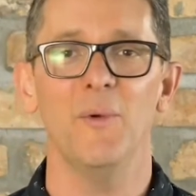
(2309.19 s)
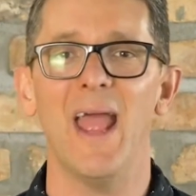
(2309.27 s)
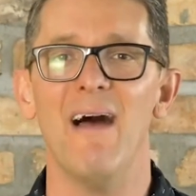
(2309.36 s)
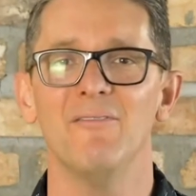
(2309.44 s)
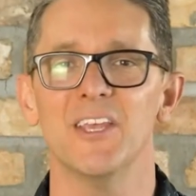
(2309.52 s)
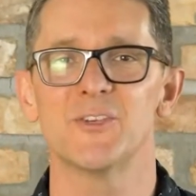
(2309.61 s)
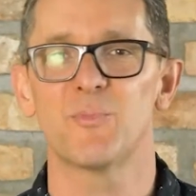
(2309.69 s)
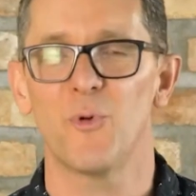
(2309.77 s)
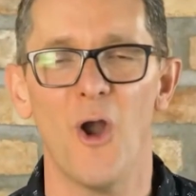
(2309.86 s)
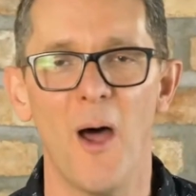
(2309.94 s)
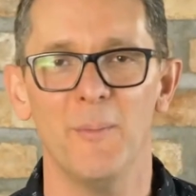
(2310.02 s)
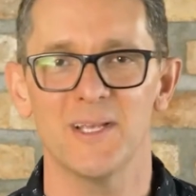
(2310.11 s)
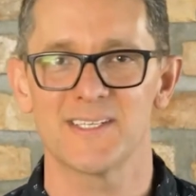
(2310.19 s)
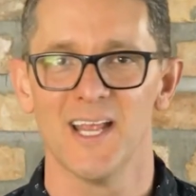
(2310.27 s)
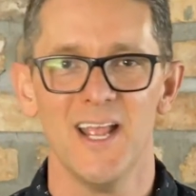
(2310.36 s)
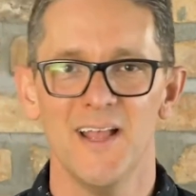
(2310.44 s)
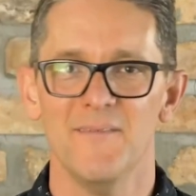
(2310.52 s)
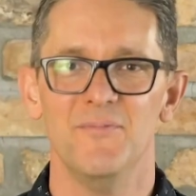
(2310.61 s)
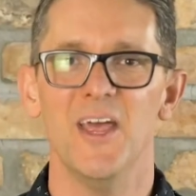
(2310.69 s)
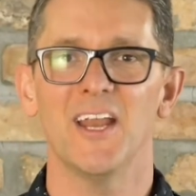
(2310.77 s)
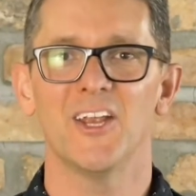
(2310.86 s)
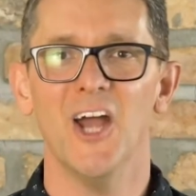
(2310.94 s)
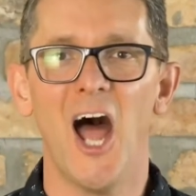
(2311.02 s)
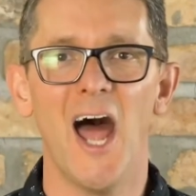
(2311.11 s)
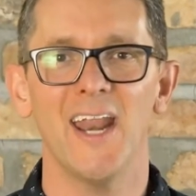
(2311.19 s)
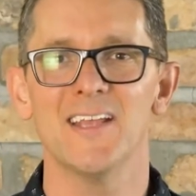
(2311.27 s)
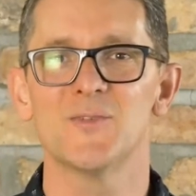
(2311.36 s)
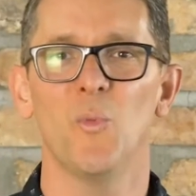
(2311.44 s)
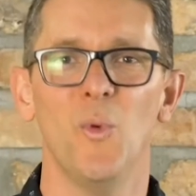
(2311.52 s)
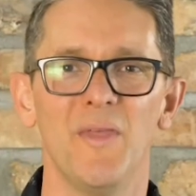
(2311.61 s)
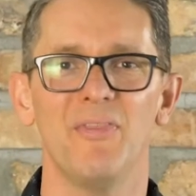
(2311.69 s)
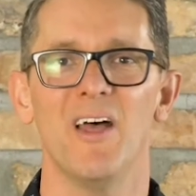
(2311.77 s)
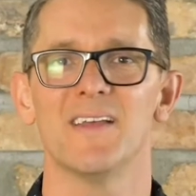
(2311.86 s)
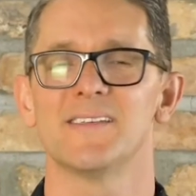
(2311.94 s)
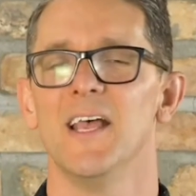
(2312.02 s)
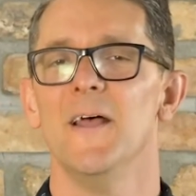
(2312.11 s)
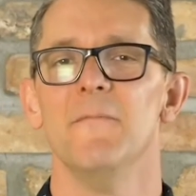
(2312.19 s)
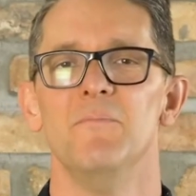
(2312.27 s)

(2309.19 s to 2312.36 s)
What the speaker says: we have this promise that God is with us,